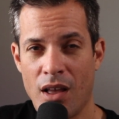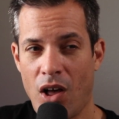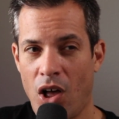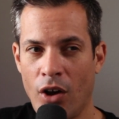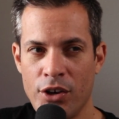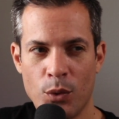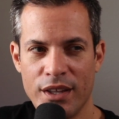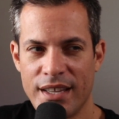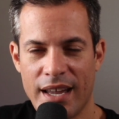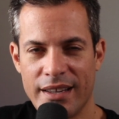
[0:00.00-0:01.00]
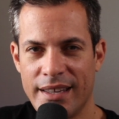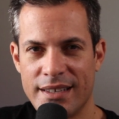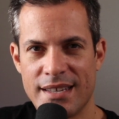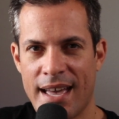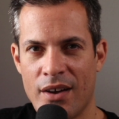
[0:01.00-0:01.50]
all you really got to get
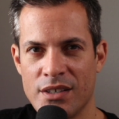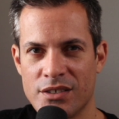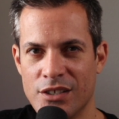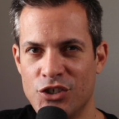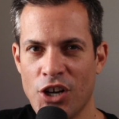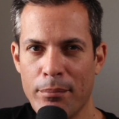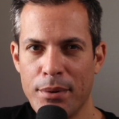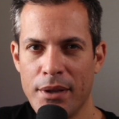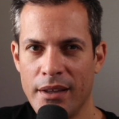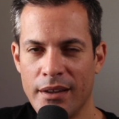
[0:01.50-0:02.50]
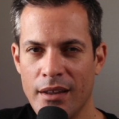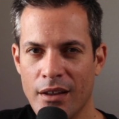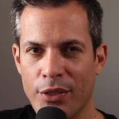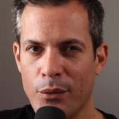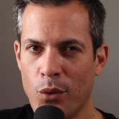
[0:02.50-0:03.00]
down is the jumping,
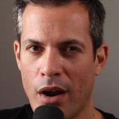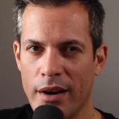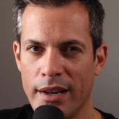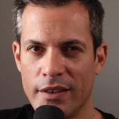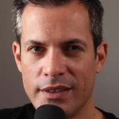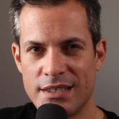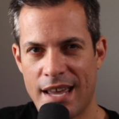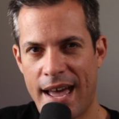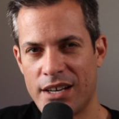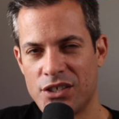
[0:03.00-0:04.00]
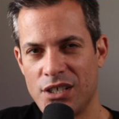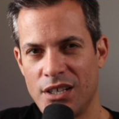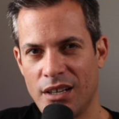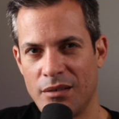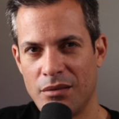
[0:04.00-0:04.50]
the running, the
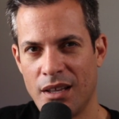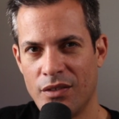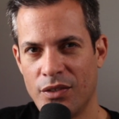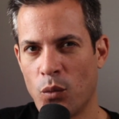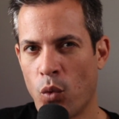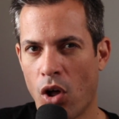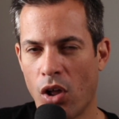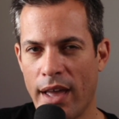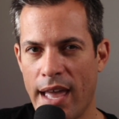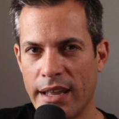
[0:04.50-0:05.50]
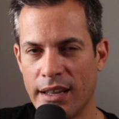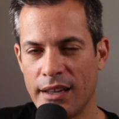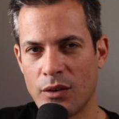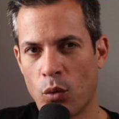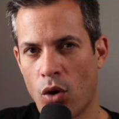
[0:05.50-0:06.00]
dashing, the wall hanging,
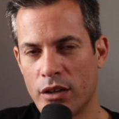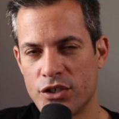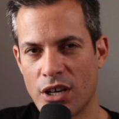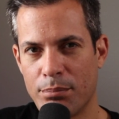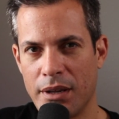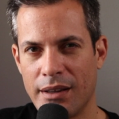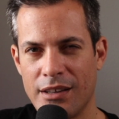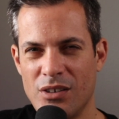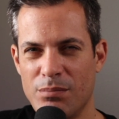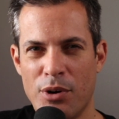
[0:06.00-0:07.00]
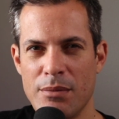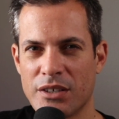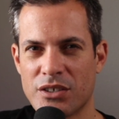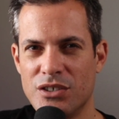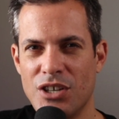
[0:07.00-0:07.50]
the wall jumping, and you're pretty
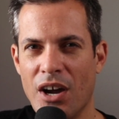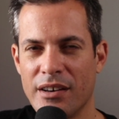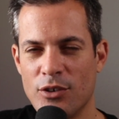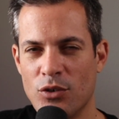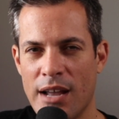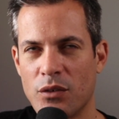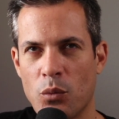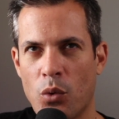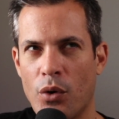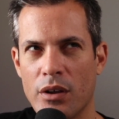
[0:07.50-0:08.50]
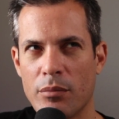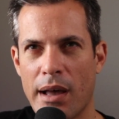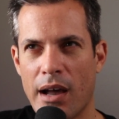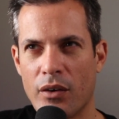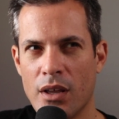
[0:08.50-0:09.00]
much done. You don't have to worry
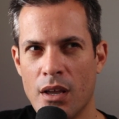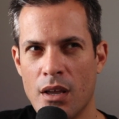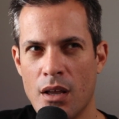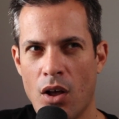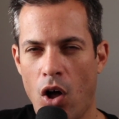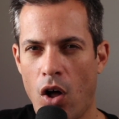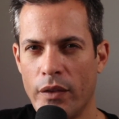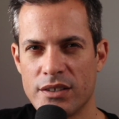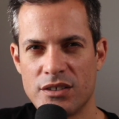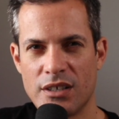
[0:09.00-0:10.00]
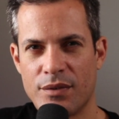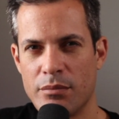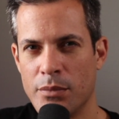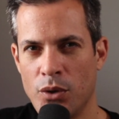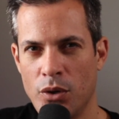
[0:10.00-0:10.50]
about all these different
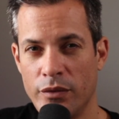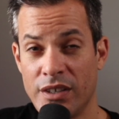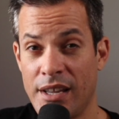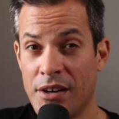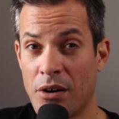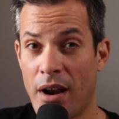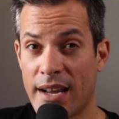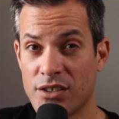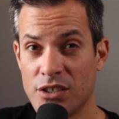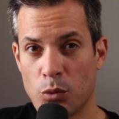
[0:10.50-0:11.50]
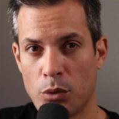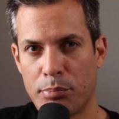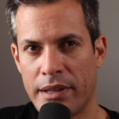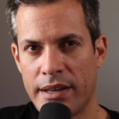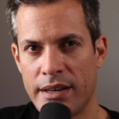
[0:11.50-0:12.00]
moves and interactions with
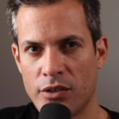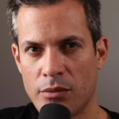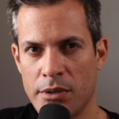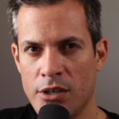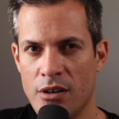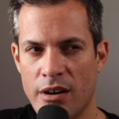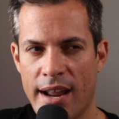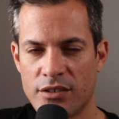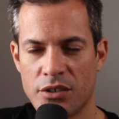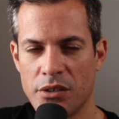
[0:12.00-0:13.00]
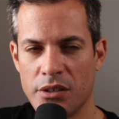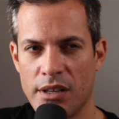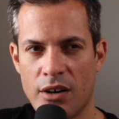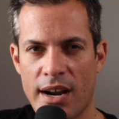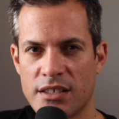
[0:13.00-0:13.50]
players. I mean, you're
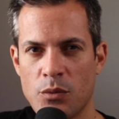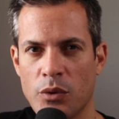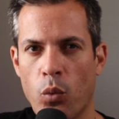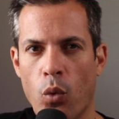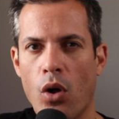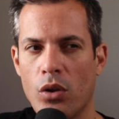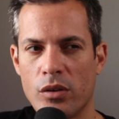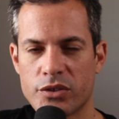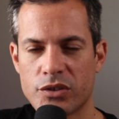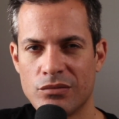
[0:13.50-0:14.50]
interacting with walls